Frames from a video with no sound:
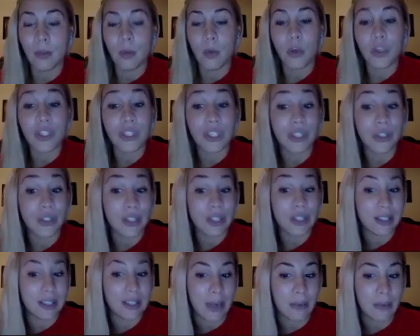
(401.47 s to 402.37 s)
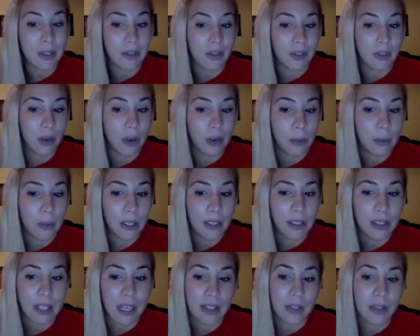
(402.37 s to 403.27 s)
more serious types of
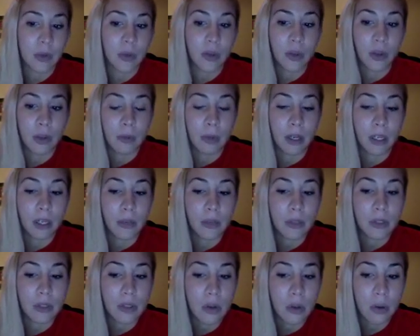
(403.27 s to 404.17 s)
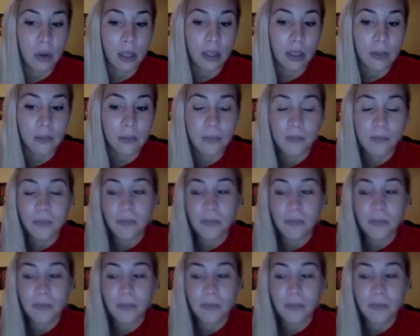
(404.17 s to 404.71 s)
therapies, that's where their money was going.